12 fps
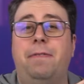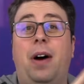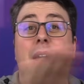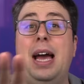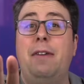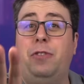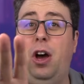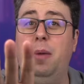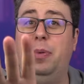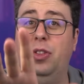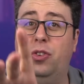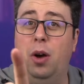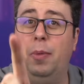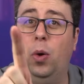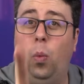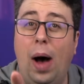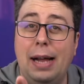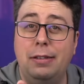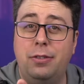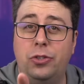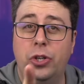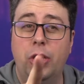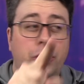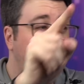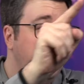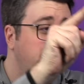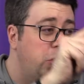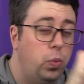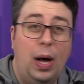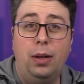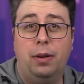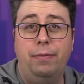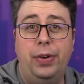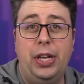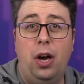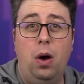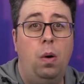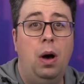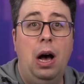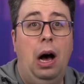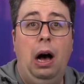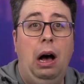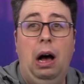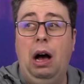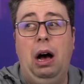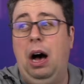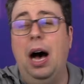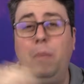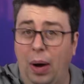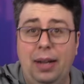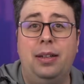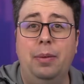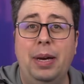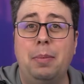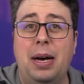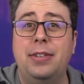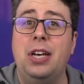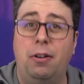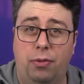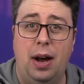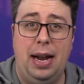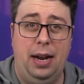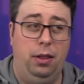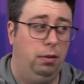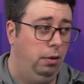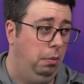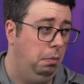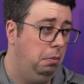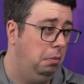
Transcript: If I have to open the terminal once during this welcome video, I'm welcoming myself right out of the room.